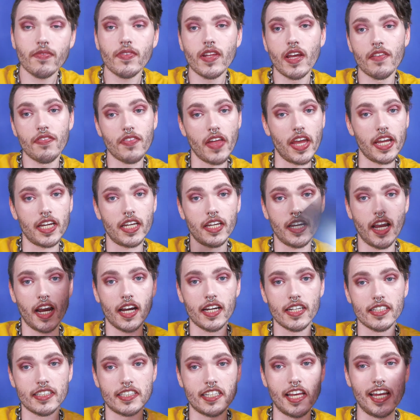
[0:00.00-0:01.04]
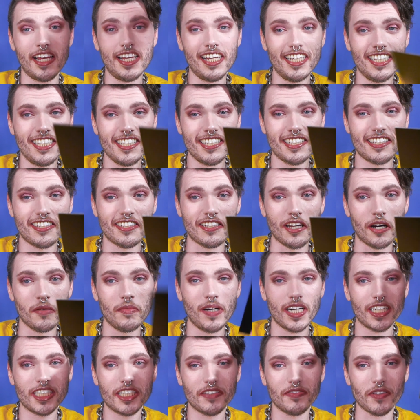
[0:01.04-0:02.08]
Thank you guys so
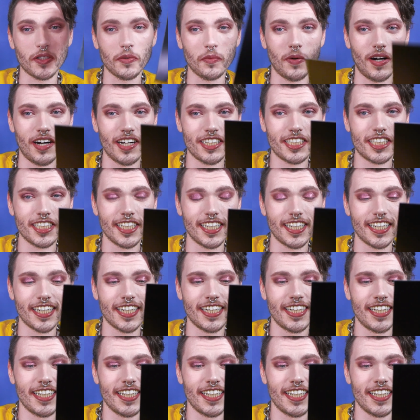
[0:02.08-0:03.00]
much for watching.